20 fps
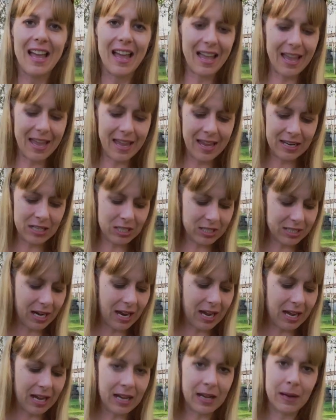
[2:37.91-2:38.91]
And
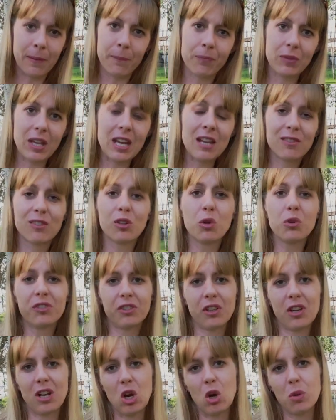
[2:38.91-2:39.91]
it's
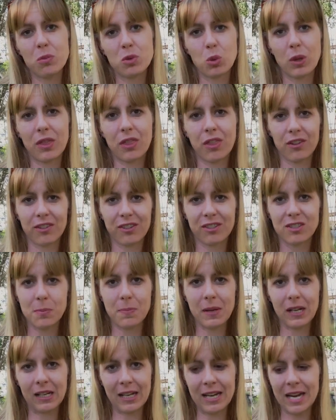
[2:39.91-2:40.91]
also helped with the
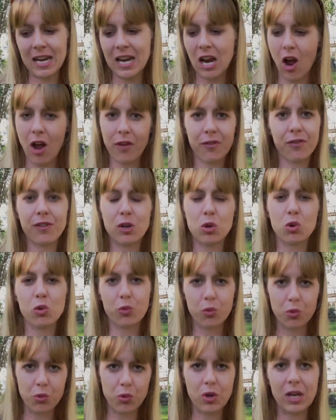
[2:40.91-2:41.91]
stability. I feel
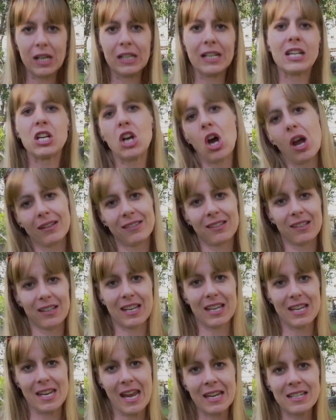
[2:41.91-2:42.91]
really nice and
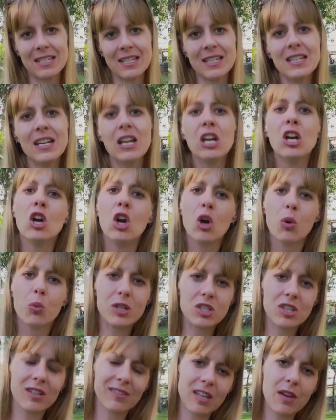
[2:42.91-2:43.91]
connected,
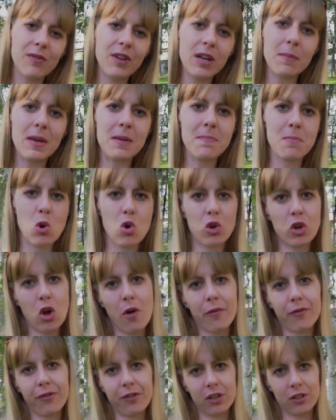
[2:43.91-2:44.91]
which is giving me more
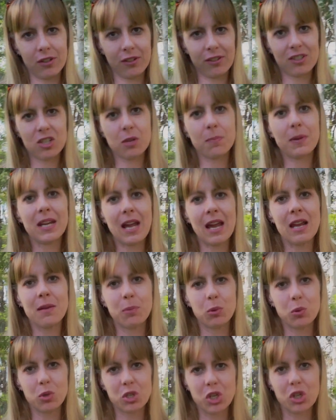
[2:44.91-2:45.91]
confidence to be
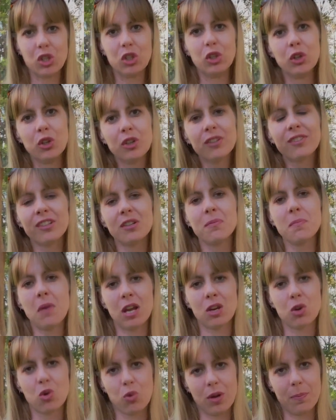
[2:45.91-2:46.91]
able to loosen my
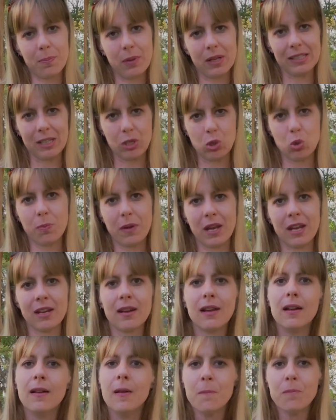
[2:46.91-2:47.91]
grip a little bit
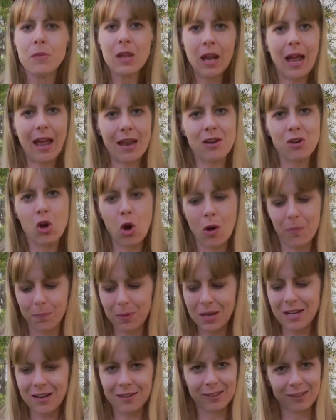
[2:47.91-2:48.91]
and not
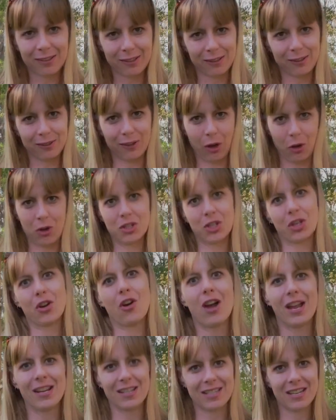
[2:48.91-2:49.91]
be so
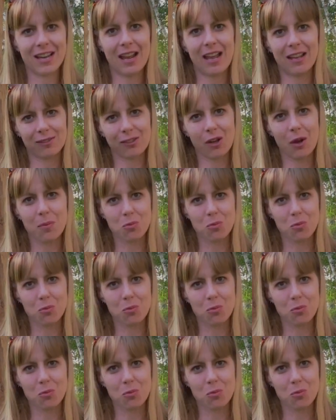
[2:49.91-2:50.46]
tight as I'm